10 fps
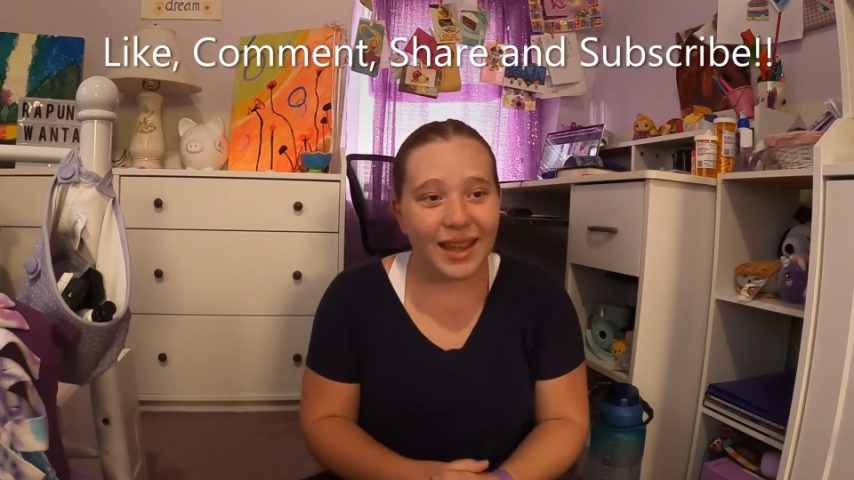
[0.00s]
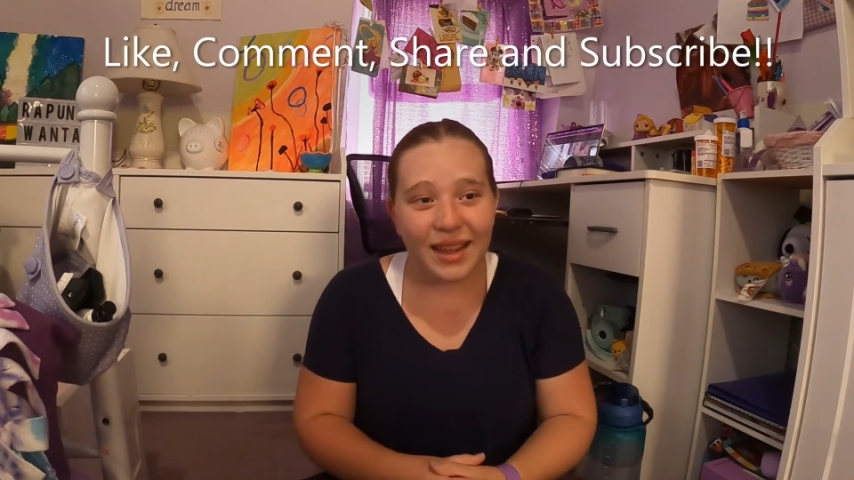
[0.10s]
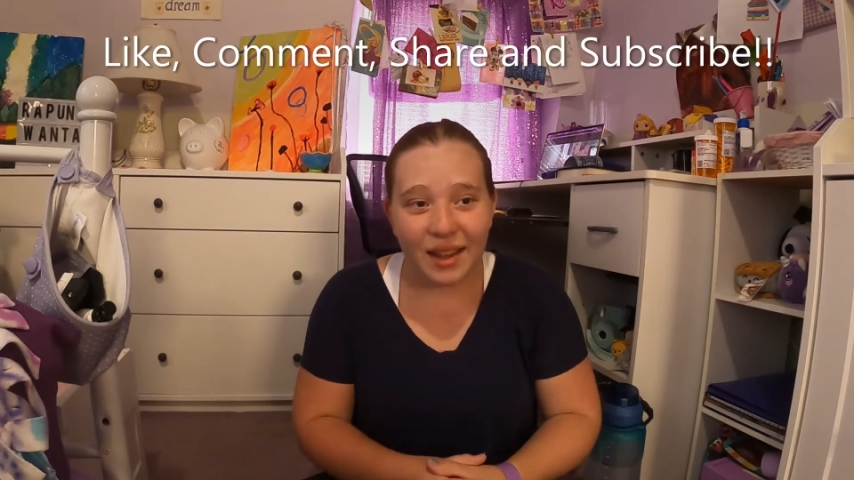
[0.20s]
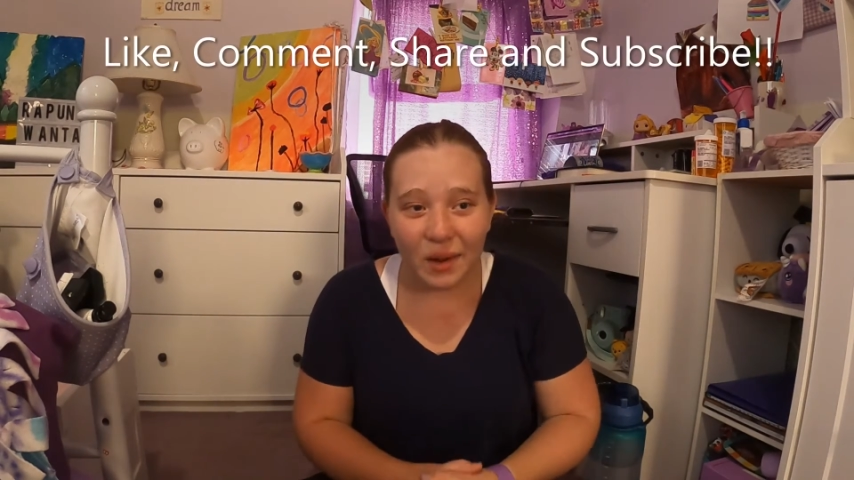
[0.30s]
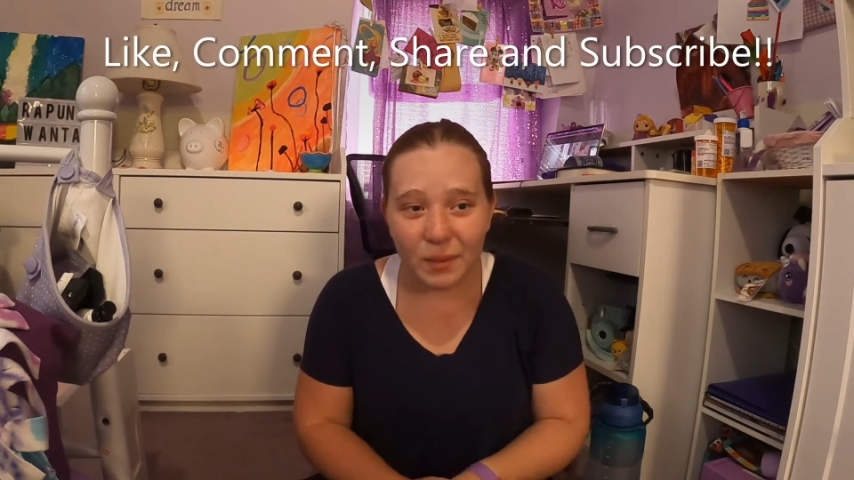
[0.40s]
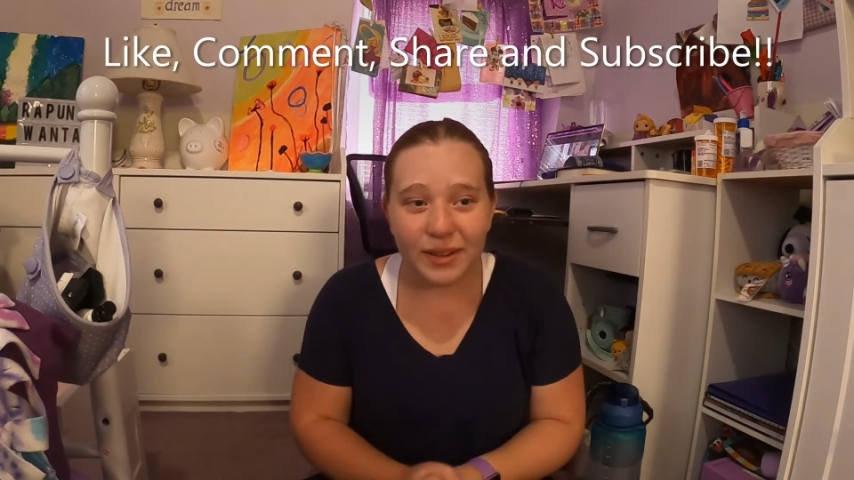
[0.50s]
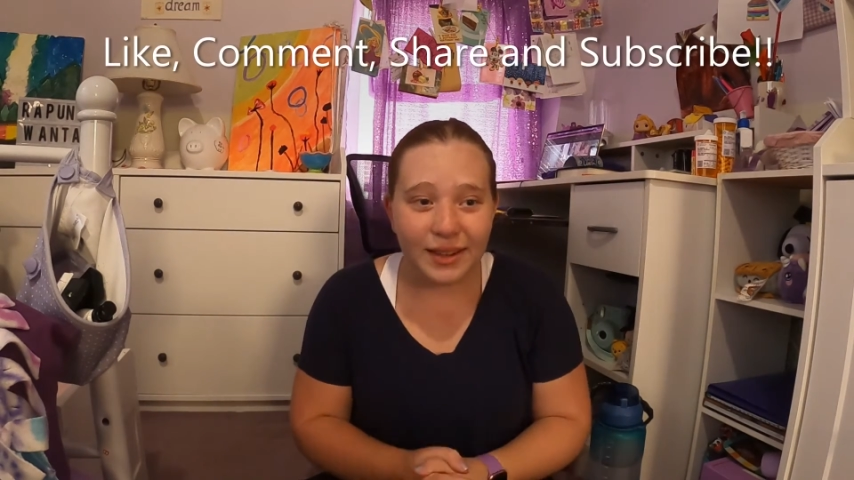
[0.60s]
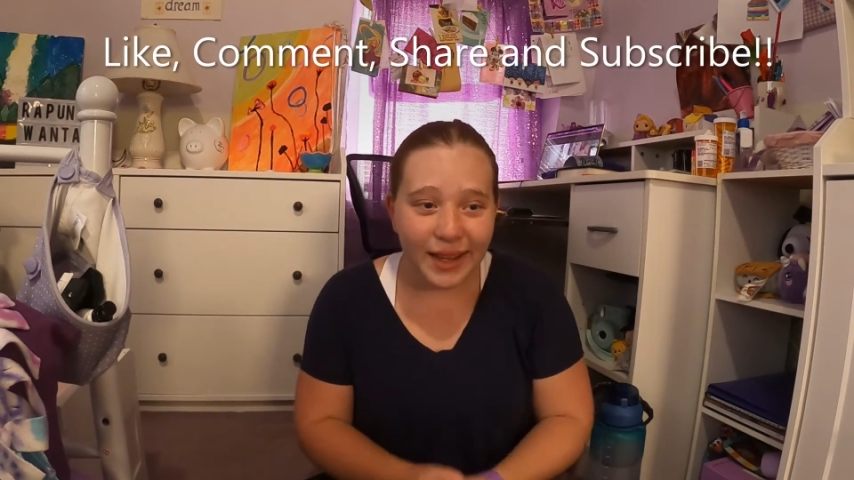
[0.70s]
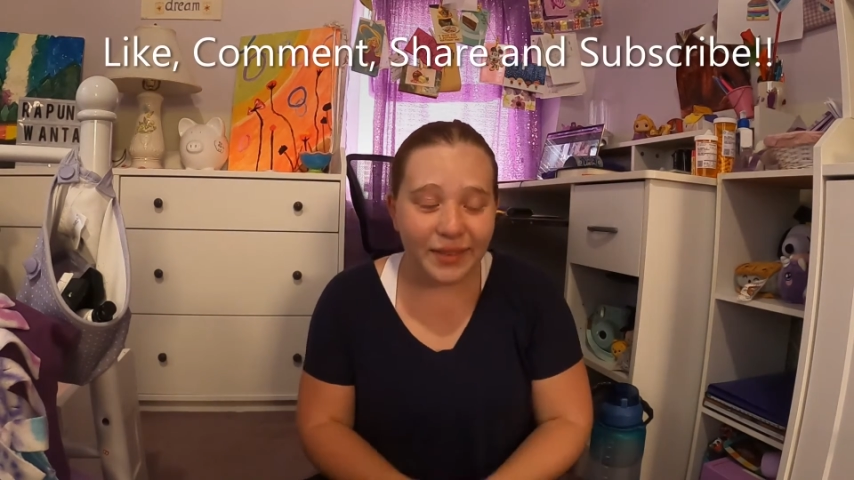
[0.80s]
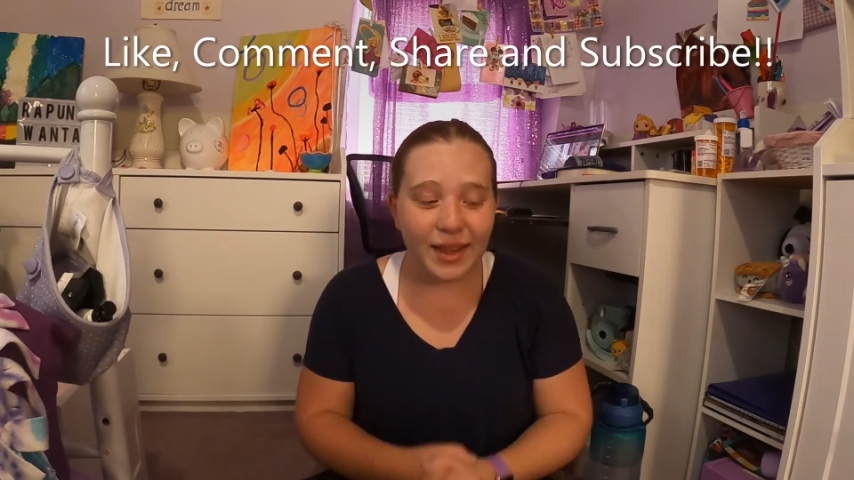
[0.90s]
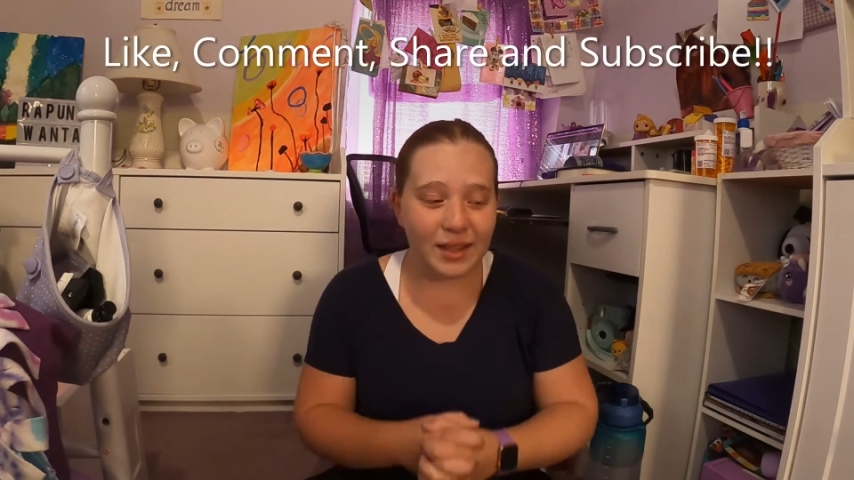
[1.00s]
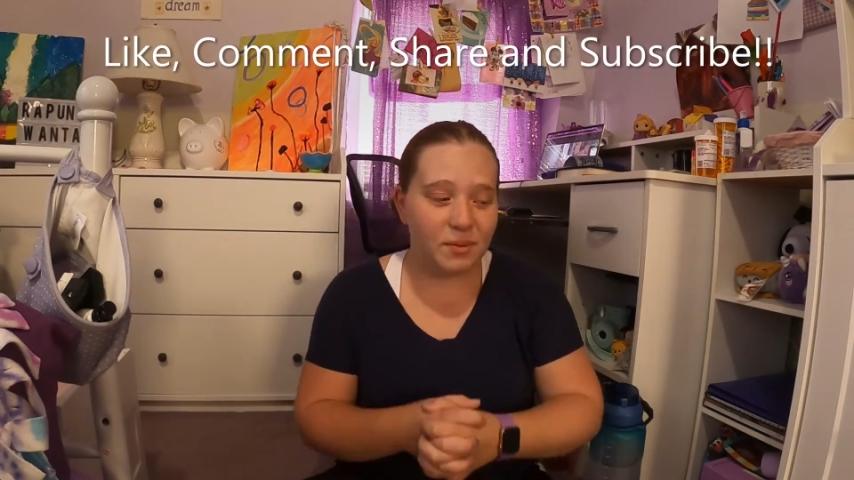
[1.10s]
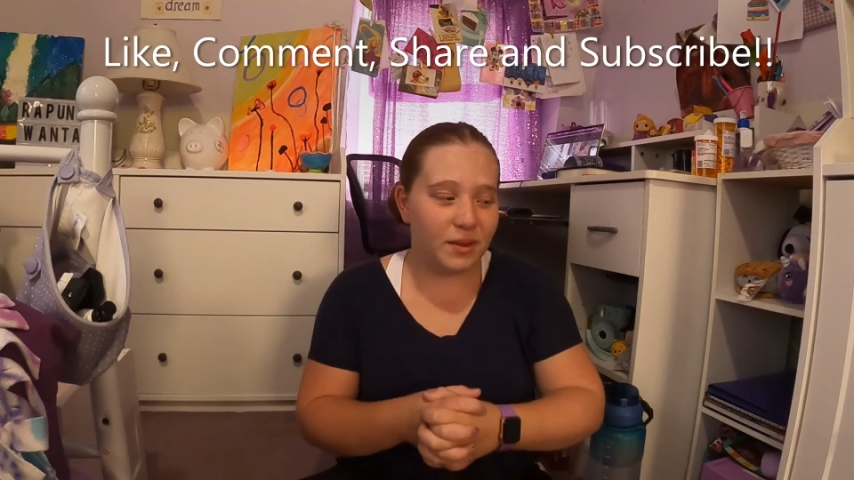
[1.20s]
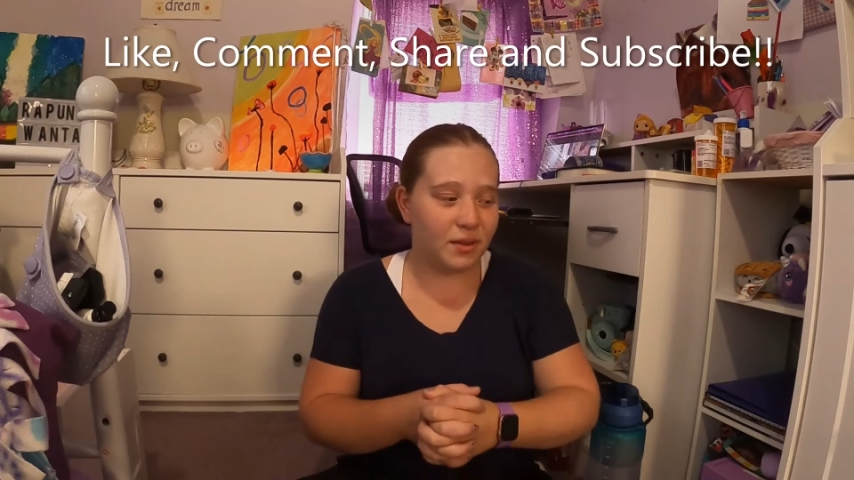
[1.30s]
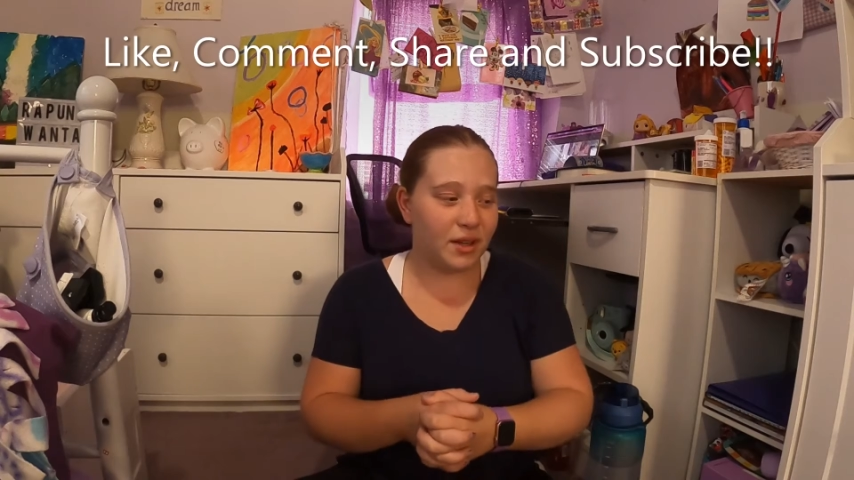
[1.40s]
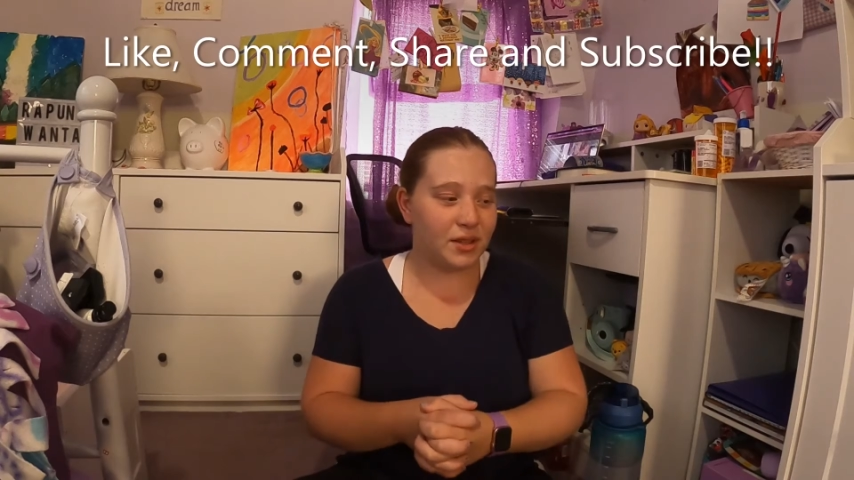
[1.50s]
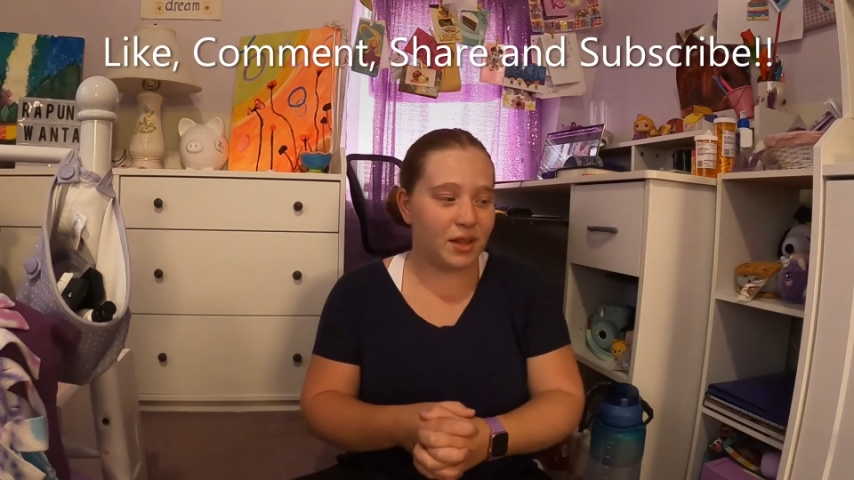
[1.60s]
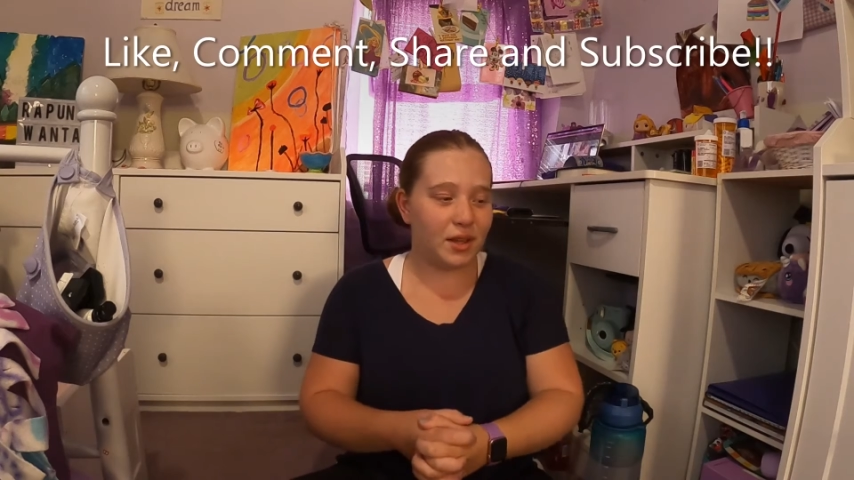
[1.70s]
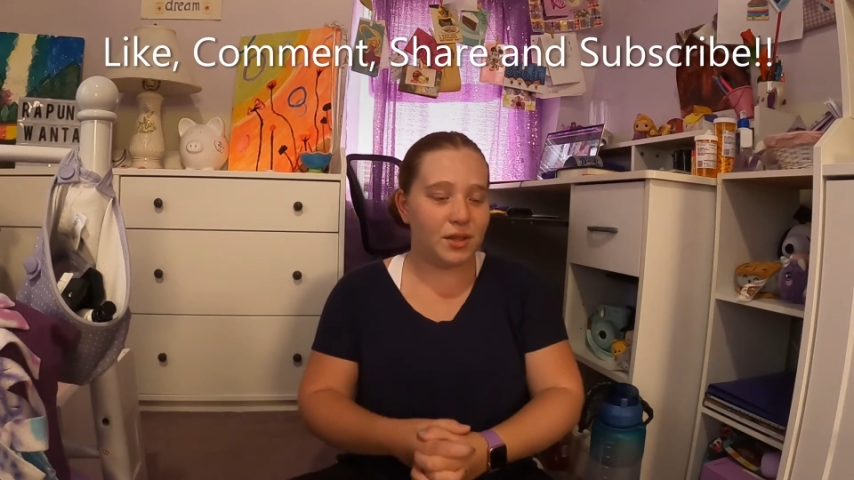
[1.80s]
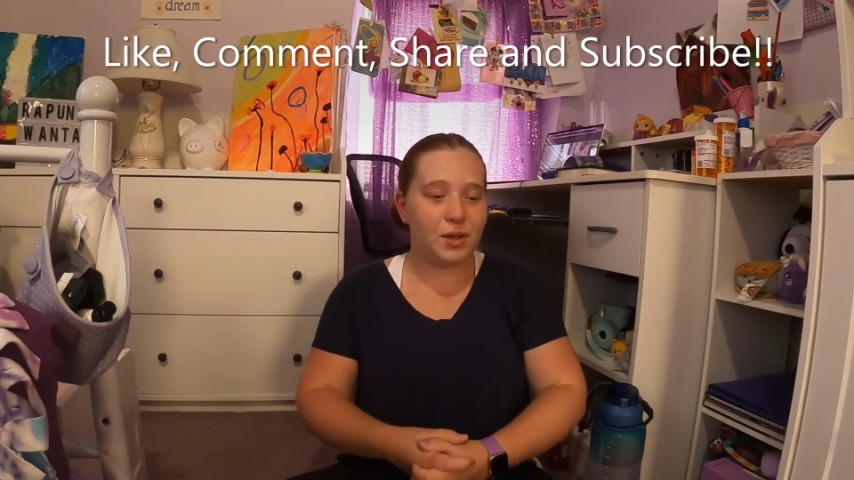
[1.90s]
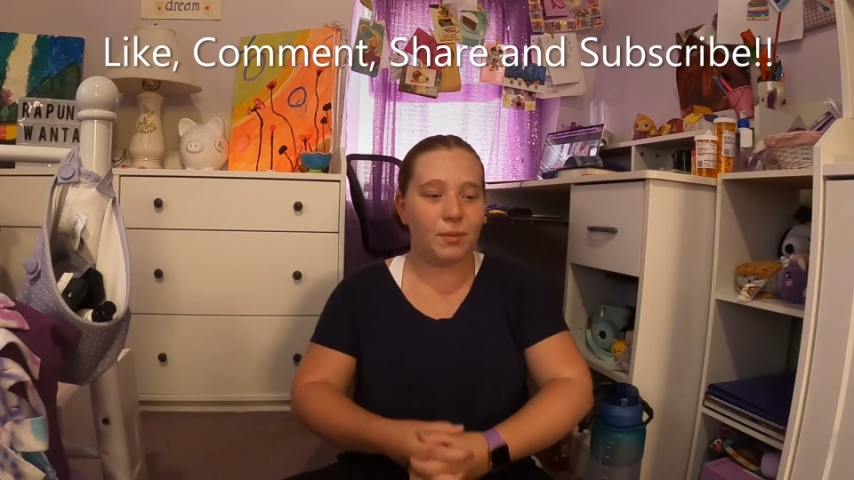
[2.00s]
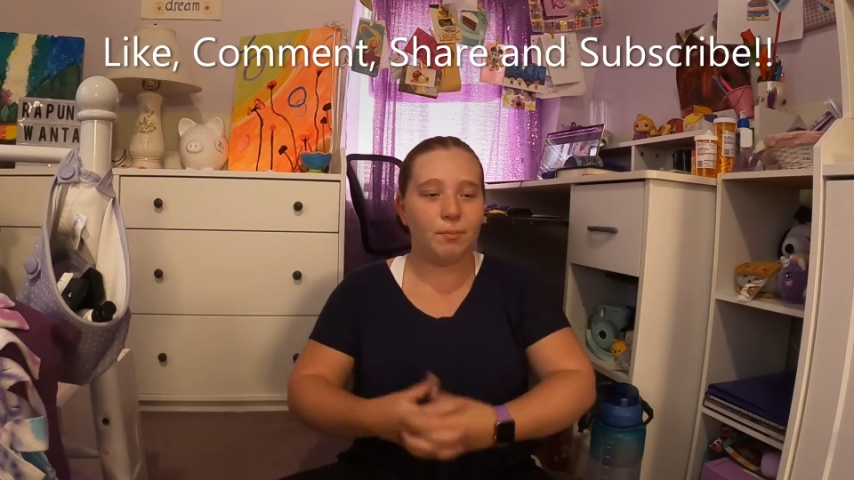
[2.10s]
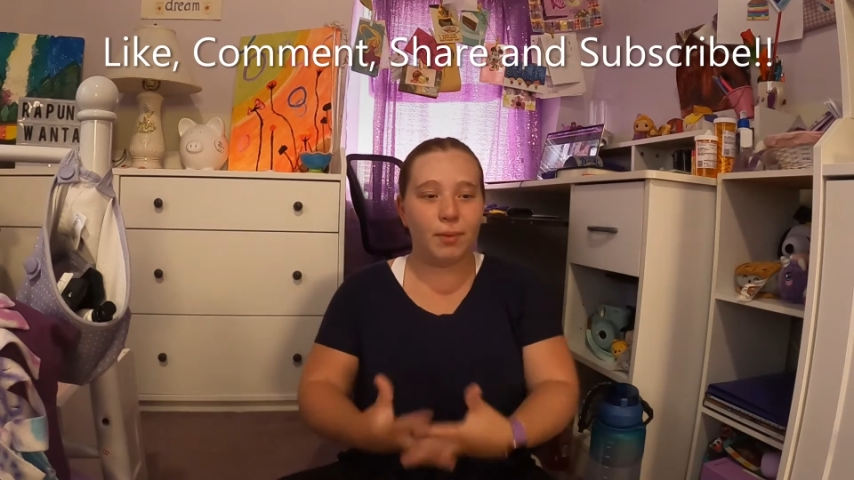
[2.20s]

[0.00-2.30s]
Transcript: I cannot believe that it's been 3 years on YouTube,